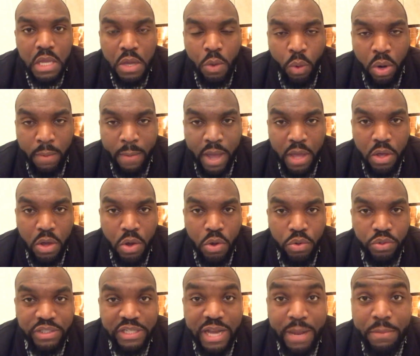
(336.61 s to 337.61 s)
One of my
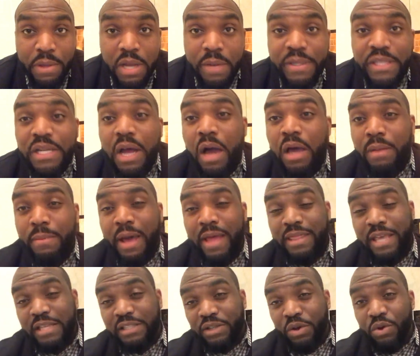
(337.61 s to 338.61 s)
goals, and I'm going to be talking about
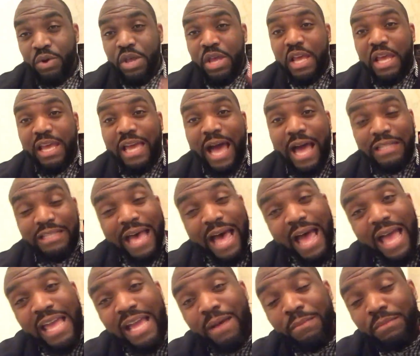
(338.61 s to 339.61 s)
that. So, guys,
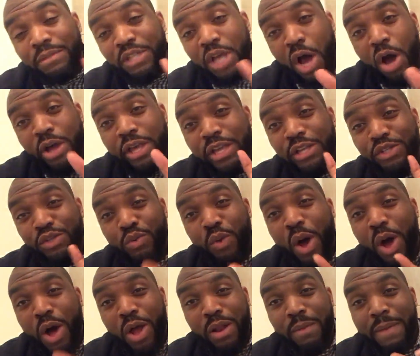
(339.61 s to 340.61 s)
I am talking to
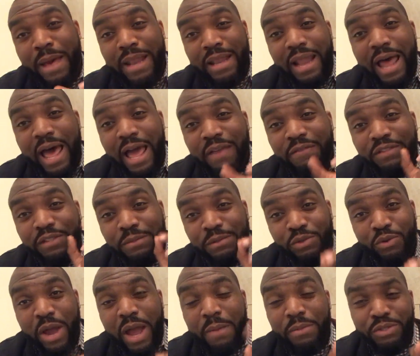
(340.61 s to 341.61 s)
all of my live
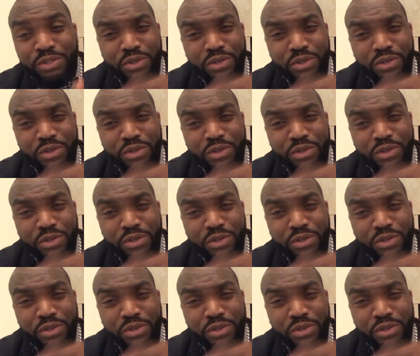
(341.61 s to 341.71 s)
subscribers.